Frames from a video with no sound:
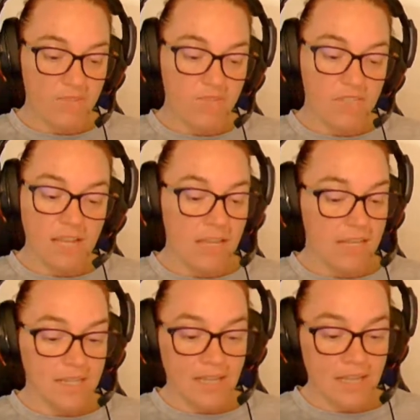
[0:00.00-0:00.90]
for
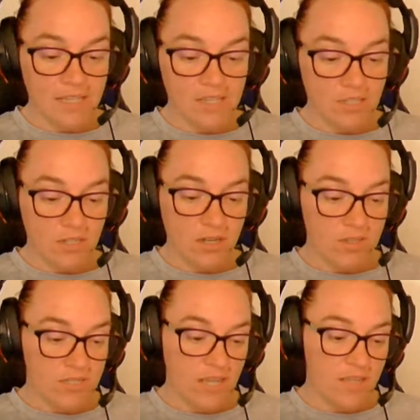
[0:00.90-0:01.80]
Diana can't stir
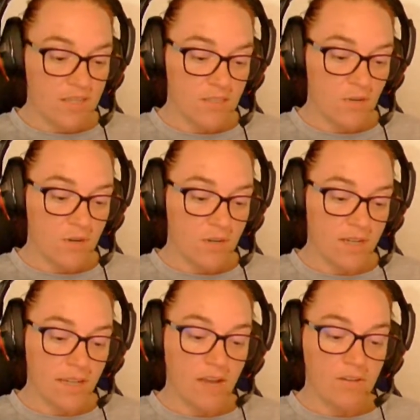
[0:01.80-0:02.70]
outside the door on
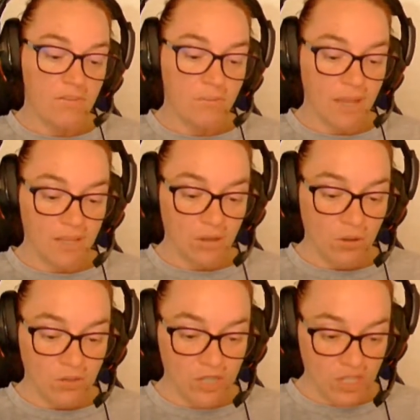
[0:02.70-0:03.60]
account of a bad
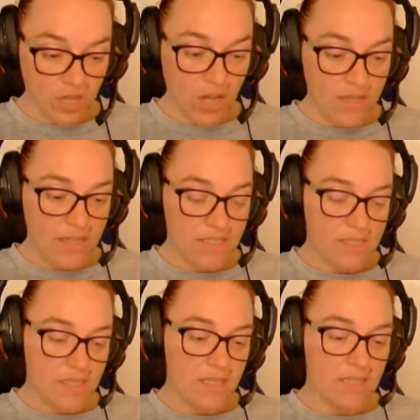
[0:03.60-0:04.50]
cold she caught last night.